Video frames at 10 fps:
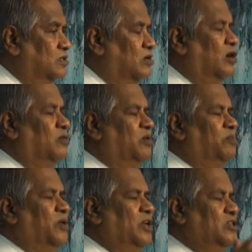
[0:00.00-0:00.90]
God, we
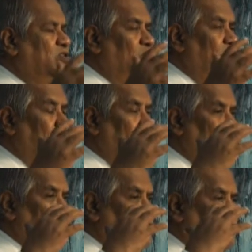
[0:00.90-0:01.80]
praise you, we
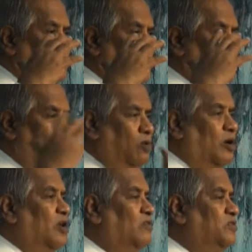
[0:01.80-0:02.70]
praise you. May the
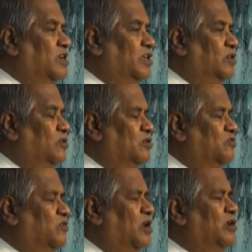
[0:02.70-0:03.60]
wall of Jericho
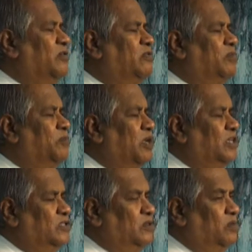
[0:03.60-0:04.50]
to fall down. We
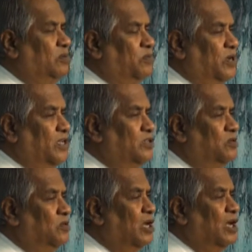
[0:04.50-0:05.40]
praise you, we
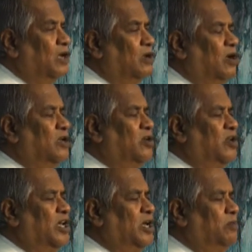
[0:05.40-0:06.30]
praise you. Lord, you
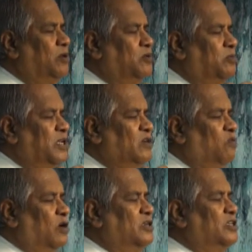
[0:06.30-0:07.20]
are able to
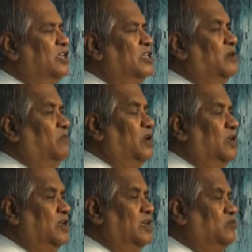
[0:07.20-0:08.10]
bring water in the
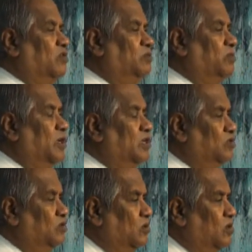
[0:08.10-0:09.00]
wilderness. We
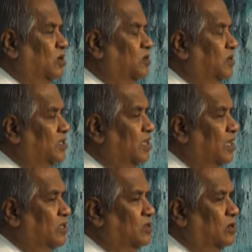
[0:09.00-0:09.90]
praise you, Lord. We
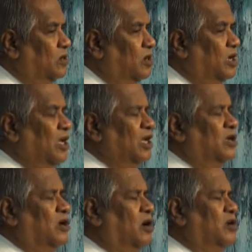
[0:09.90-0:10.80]
thank you, Lord.
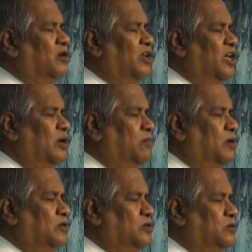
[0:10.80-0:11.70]
God, you are
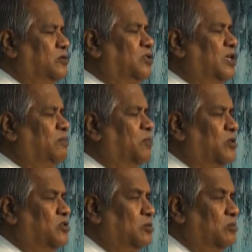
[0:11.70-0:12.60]
able to do the
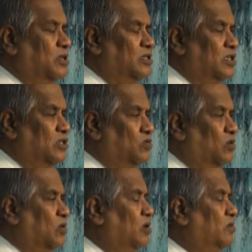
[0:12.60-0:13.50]
impossible things.
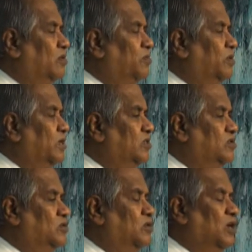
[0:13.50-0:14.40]
Oh, Lord, we
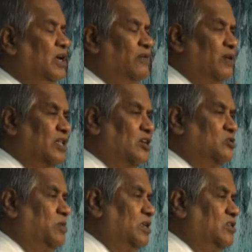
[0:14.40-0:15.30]
praise you. When the
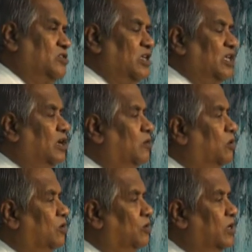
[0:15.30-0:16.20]
husband is saying, or
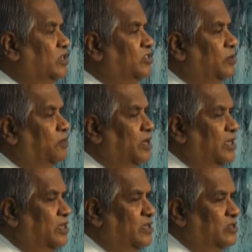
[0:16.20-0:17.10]
one who leads the
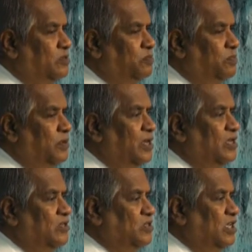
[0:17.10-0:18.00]
prayer is
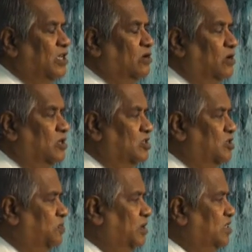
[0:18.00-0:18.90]
saying all
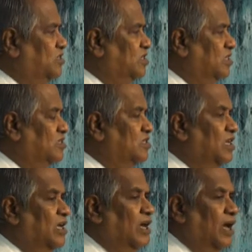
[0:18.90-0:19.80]
these praises,
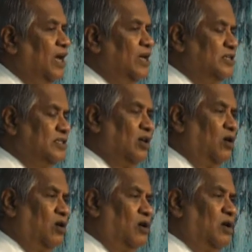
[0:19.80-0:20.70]
as they
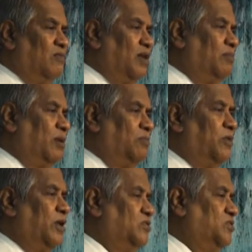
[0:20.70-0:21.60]
all will be
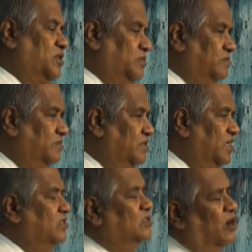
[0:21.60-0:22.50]
praising.
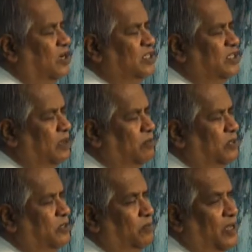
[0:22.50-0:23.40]
Yes, God is
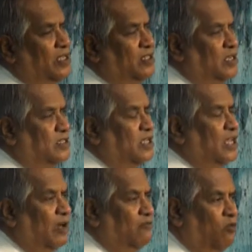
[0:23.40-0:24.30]
able to make that
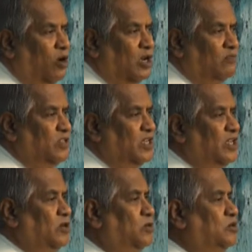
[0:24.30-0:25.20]
wall of
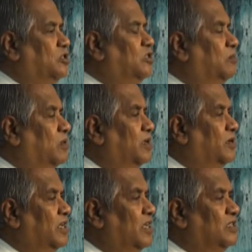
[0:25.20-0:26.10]
Jericho to tumble
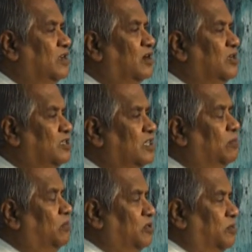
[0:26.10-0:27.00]
down. Yes, God is
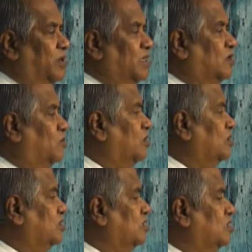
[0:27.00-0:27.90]
able to make the
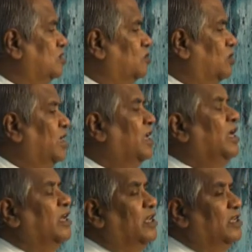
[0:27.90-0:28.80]
water into
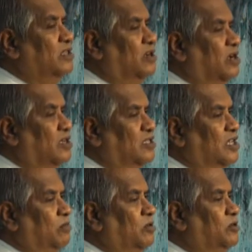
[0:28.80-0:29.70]
wine. Yes, God is
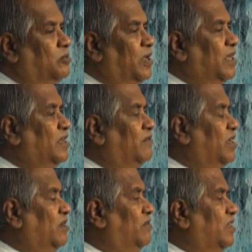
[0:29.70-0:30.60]
able to make a
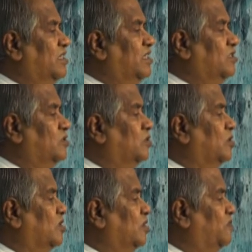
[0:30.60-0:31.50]
way where there is
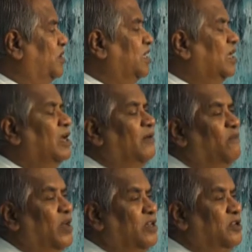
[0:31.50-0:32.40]
no other way.
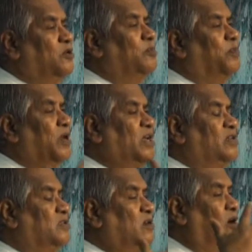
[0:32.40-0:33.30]
When you
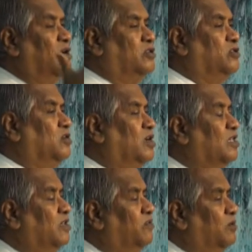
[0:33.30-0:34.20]
praise God
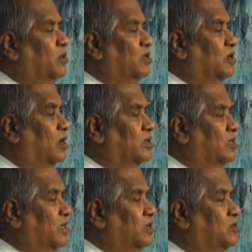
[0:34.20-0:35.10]
together for what
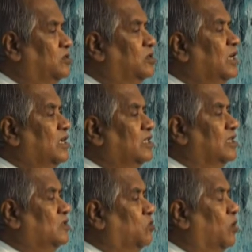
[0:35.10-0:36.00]
God can do,
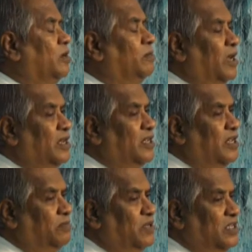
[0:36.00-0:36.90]
this one mind
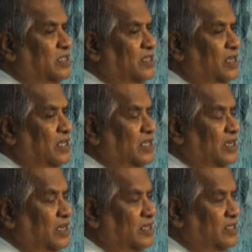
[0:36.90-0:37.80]
can be
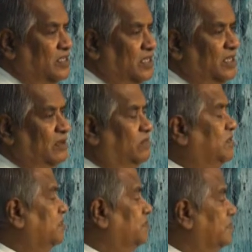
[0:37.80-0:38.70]
easily achieved.